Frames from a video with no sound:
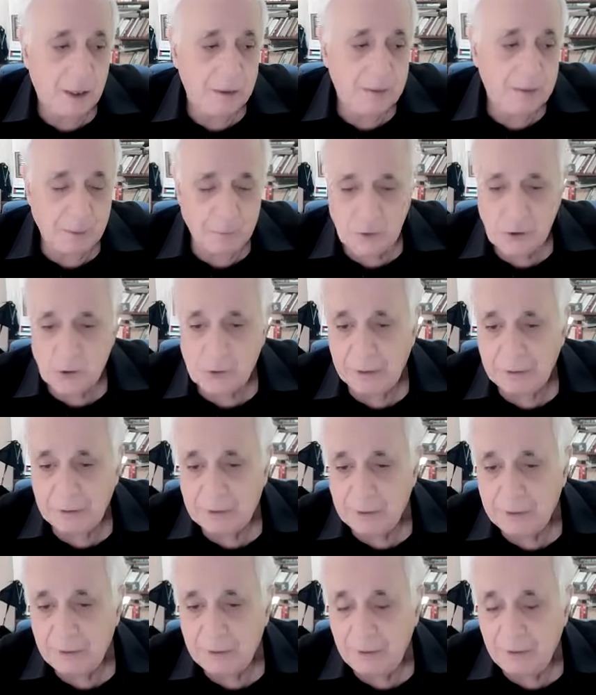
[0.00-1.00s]

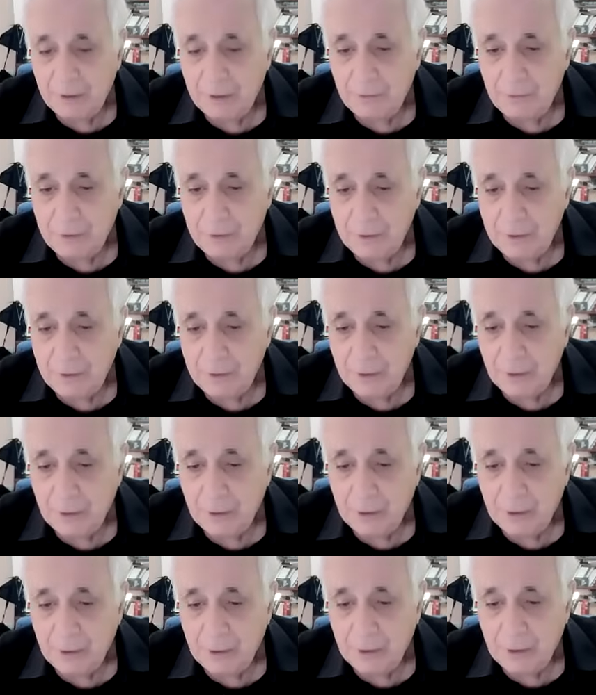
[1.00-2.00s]
demonstrated near the
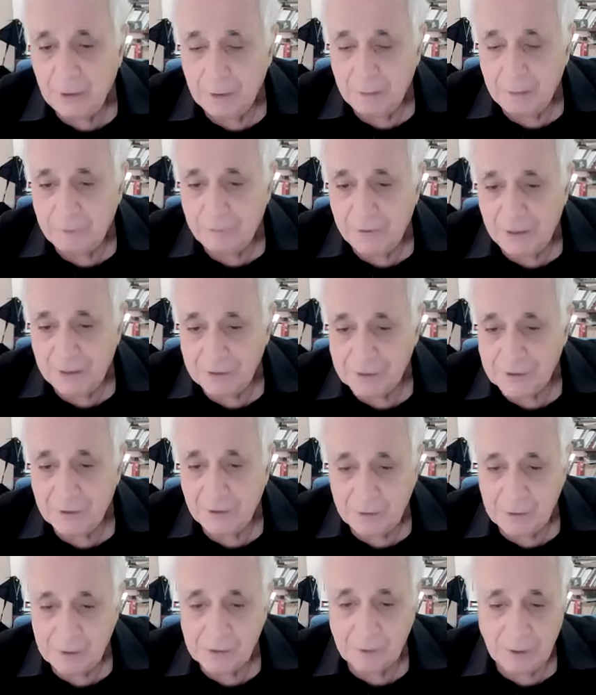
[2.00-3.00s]
fence that
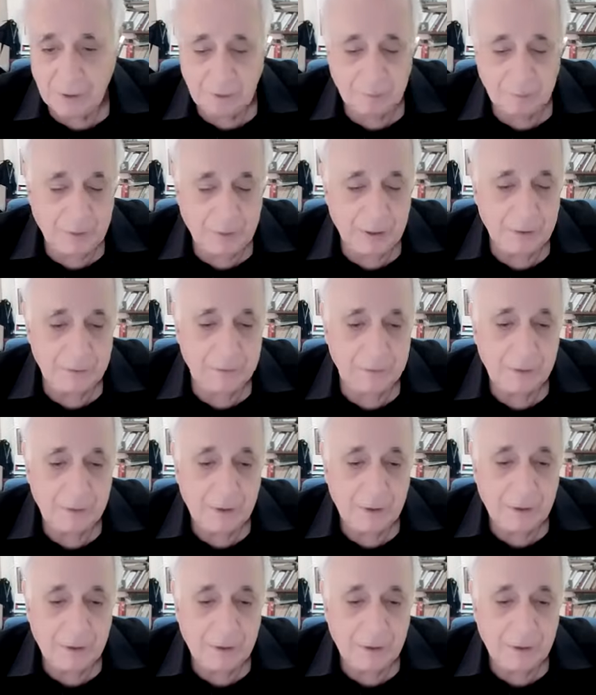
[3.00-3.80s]
Israel built